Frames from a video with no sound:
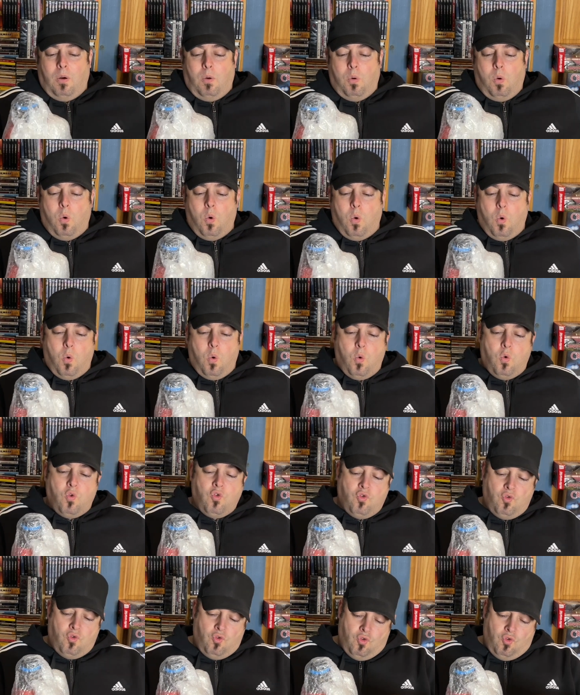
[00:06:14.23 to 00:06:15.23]

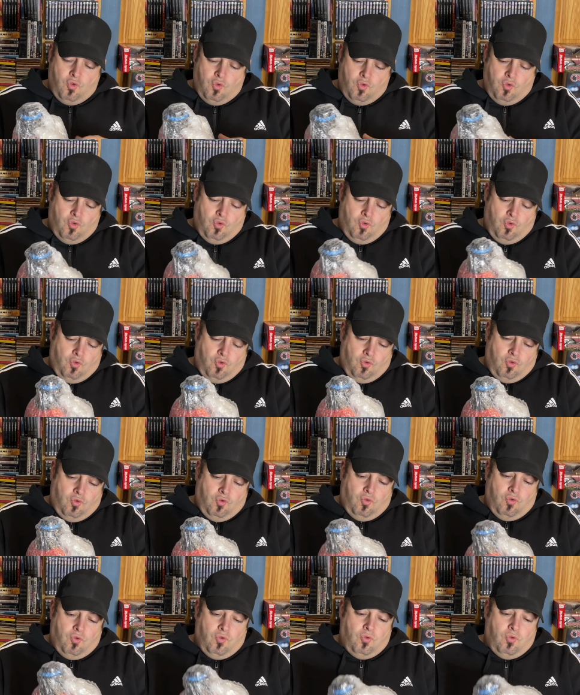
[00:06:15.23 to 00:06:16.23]

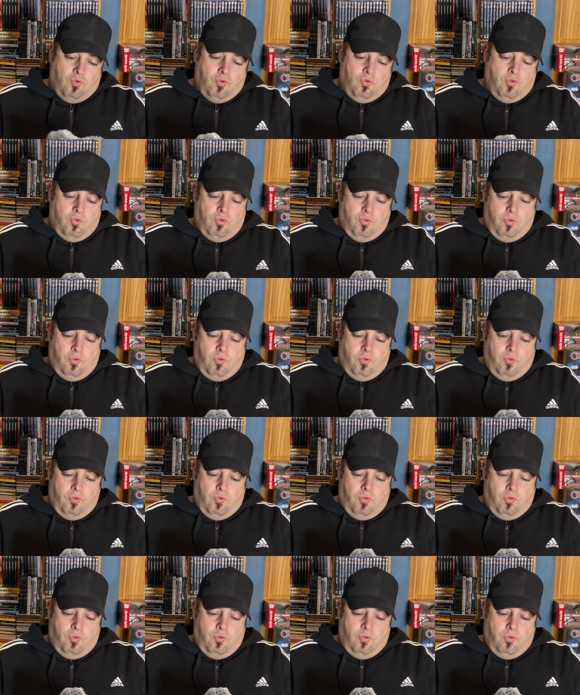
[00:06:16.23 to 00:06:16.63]
No one is speaking in this clip.